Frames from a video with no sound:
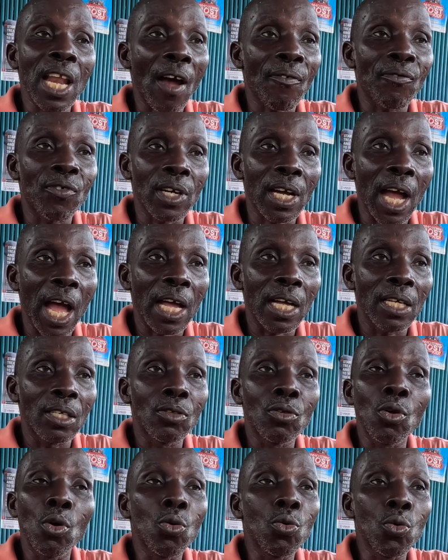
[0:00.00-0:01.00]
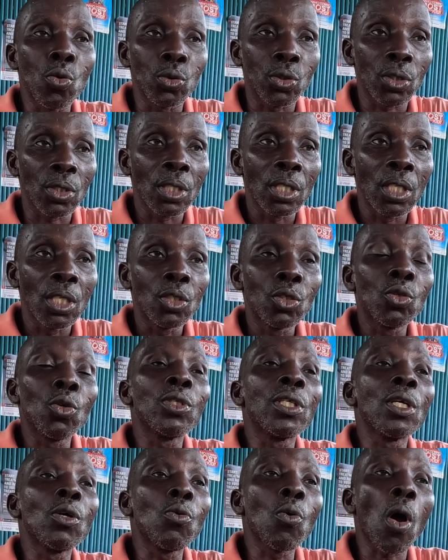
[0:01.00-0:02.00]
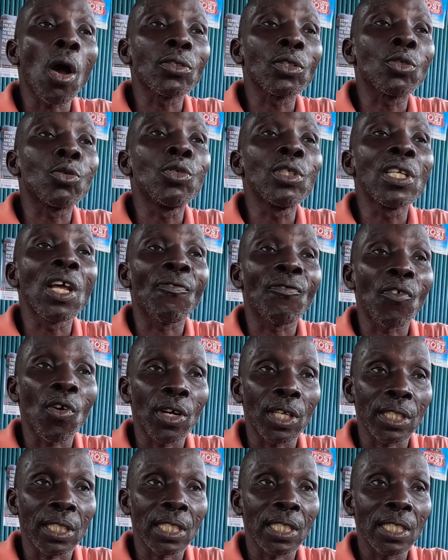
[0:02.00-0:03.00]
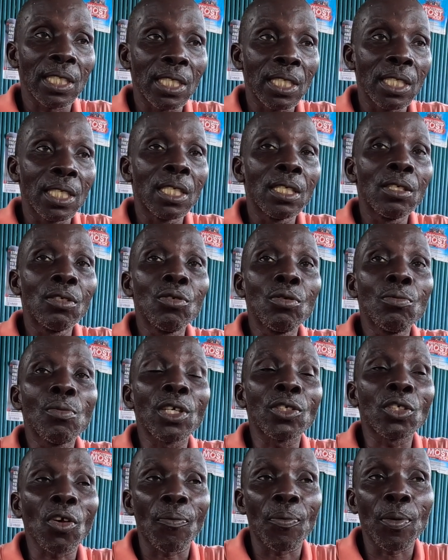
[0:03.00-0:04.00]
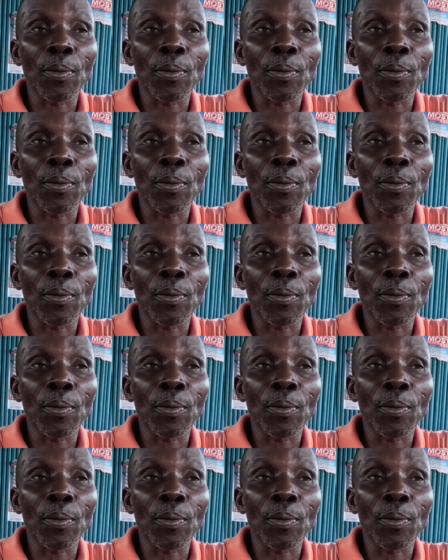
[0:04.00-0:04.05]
Africa, no rules. So they walked through the forest. Numerous of